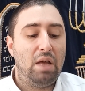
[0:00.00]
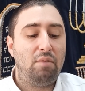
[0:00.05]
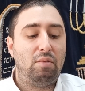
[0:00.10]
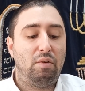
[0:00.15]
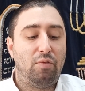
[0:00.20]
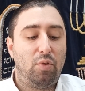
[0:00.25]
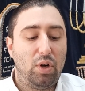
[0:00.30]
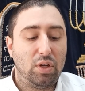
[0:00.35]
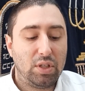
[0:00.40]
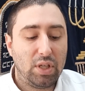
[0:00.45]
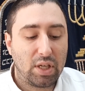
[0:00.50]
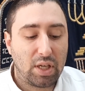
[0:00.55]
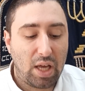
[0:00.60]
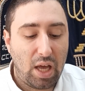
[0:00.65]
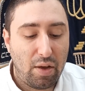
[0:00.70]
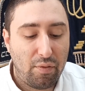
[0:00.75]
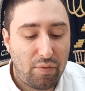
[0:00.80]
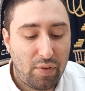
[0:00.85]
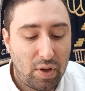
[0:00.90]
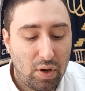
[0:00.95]
avodas
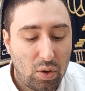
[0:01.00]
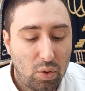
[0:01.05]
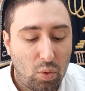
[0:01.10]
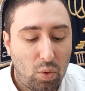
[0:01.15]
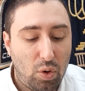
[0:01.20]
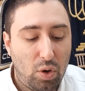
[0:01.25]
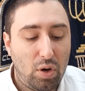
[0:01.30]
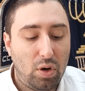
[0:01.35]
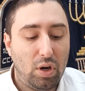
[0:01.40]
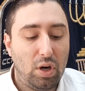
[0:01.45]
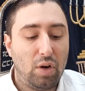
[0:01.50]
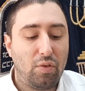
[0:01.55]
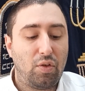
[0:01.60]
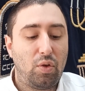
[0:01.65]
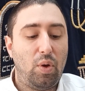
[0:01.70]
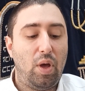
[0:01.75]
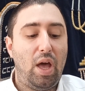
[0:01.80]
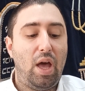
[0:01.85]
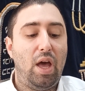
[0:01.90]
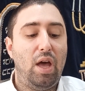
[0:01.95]
hagefen, or if you
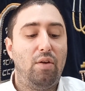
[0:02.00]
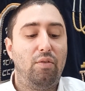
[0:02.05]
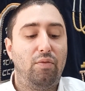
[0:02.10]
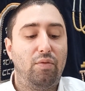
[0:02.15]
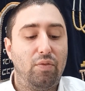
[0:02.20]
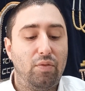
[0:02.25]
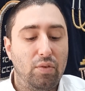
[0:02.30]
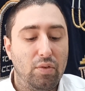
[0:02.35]
have